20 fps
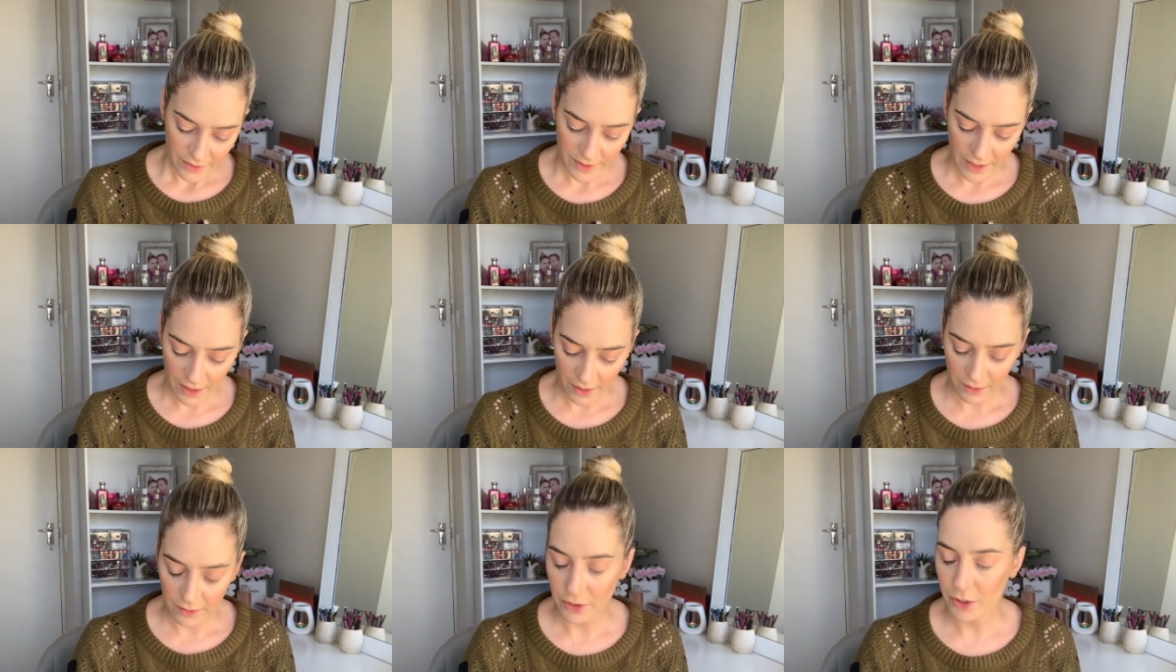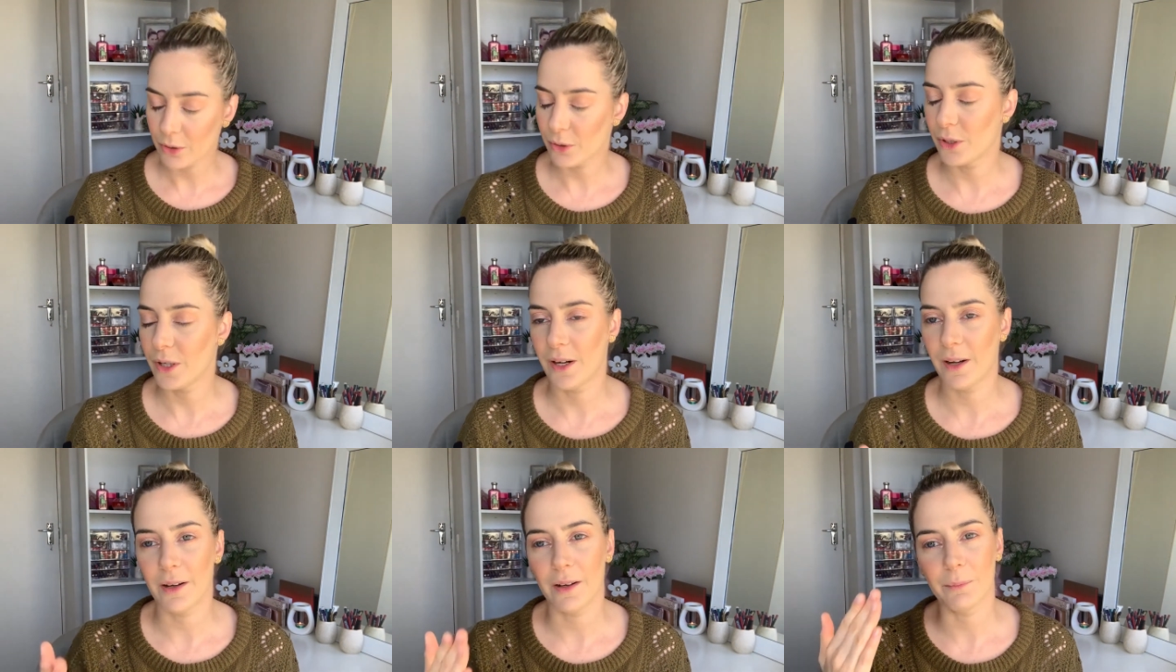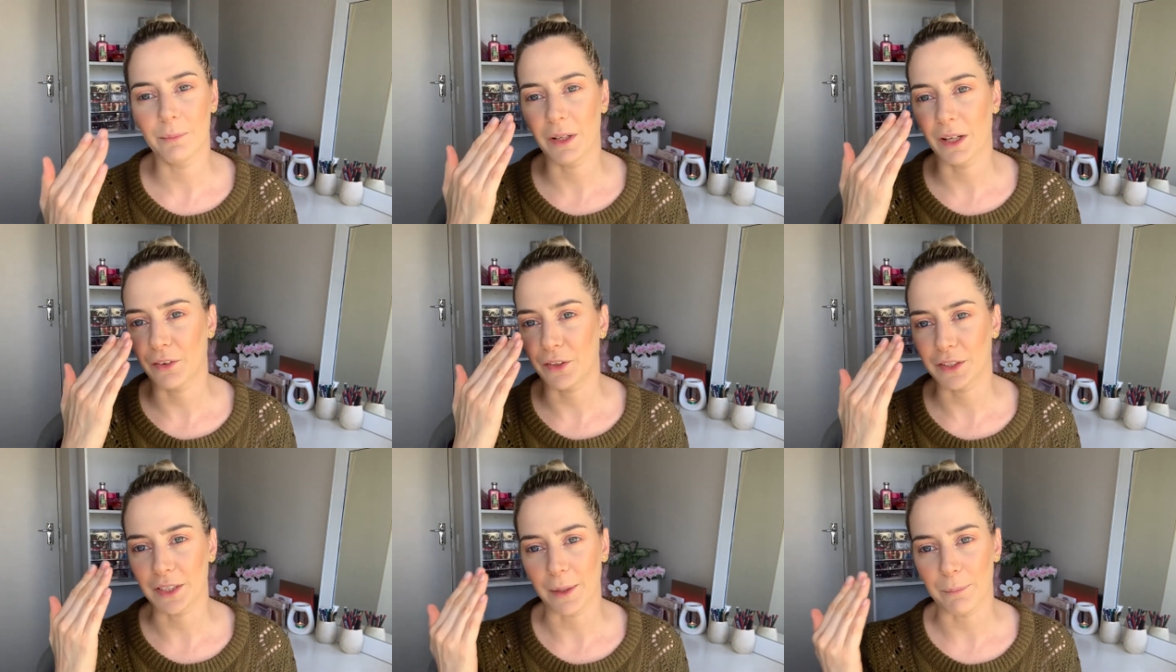Now, I'm
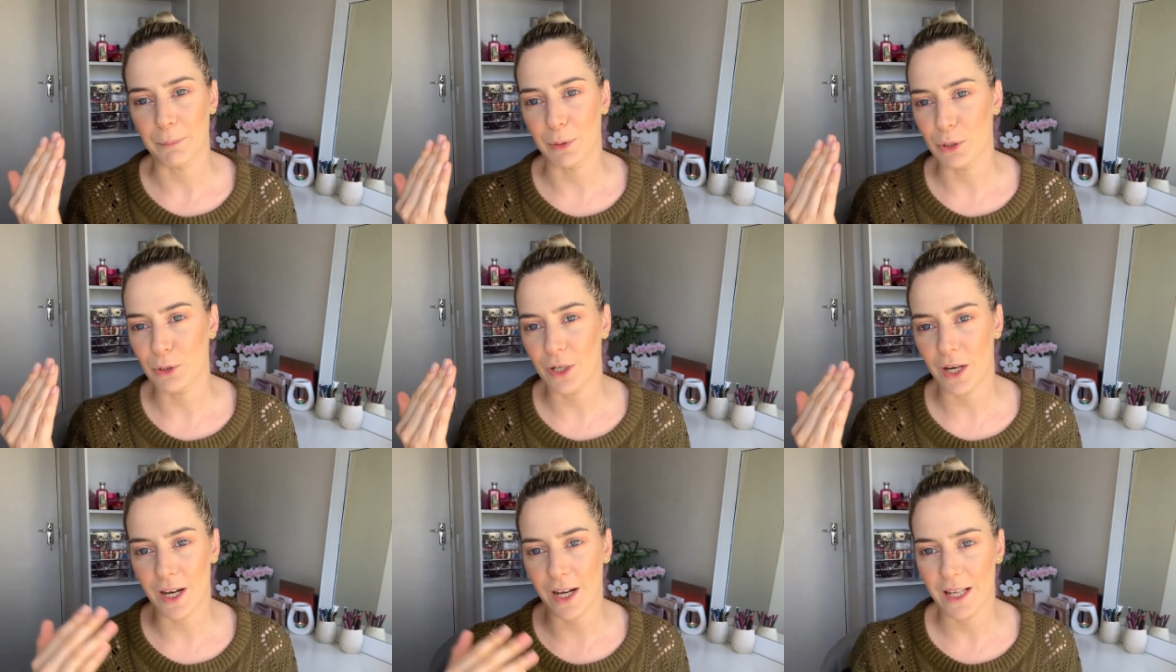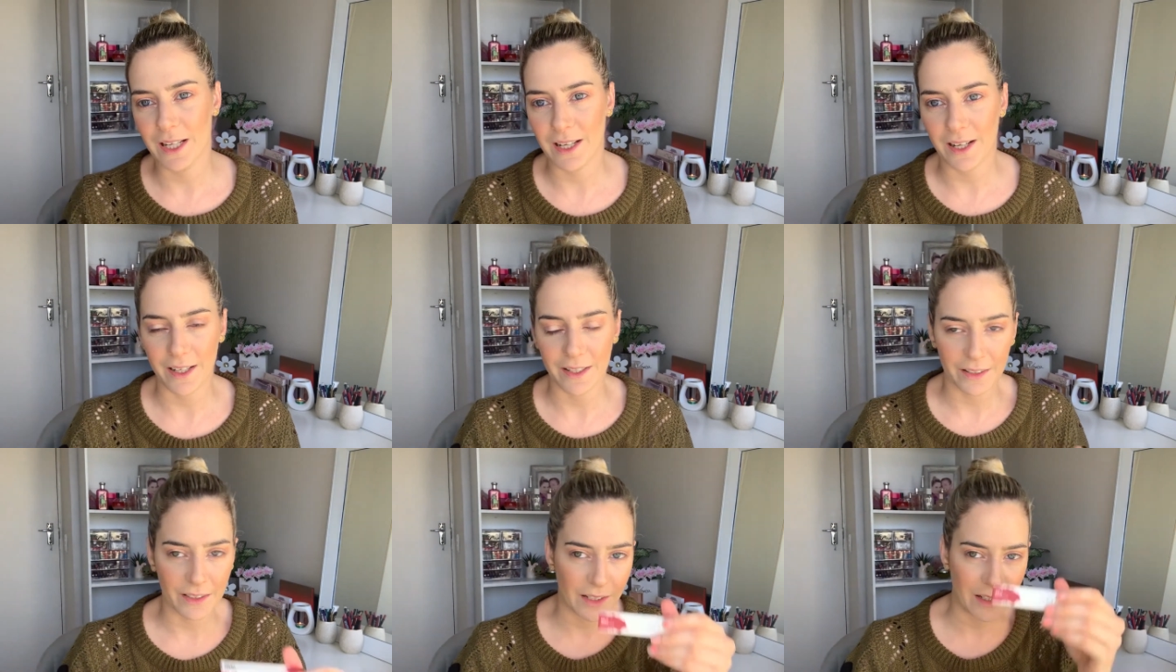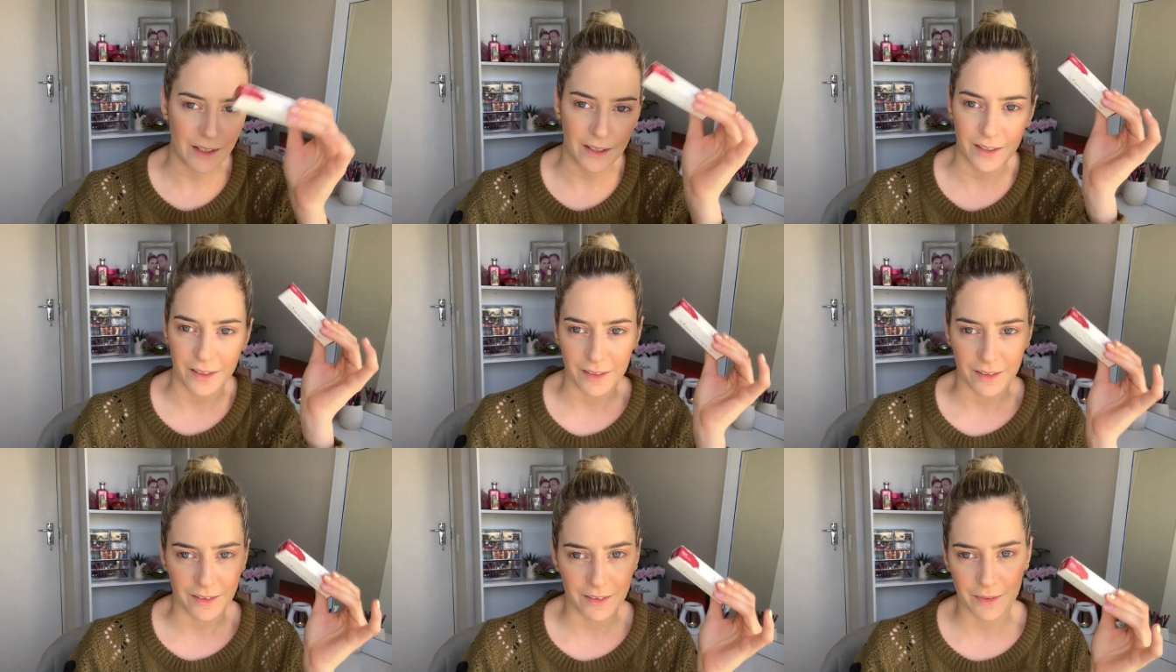like, got like blue eyeliner
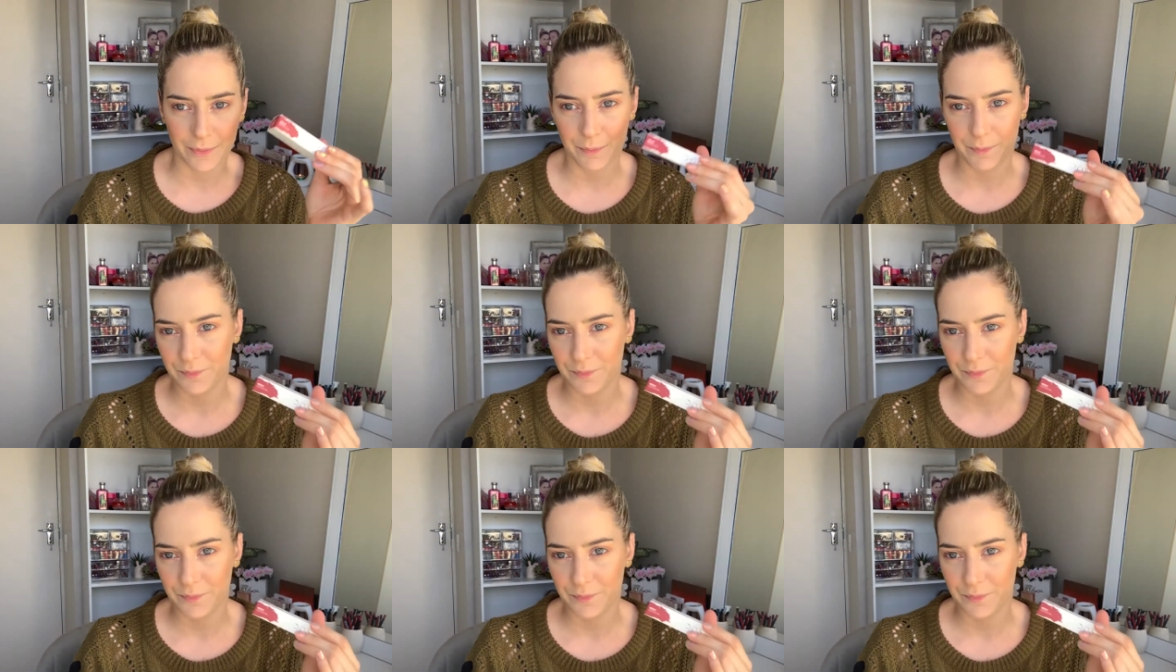and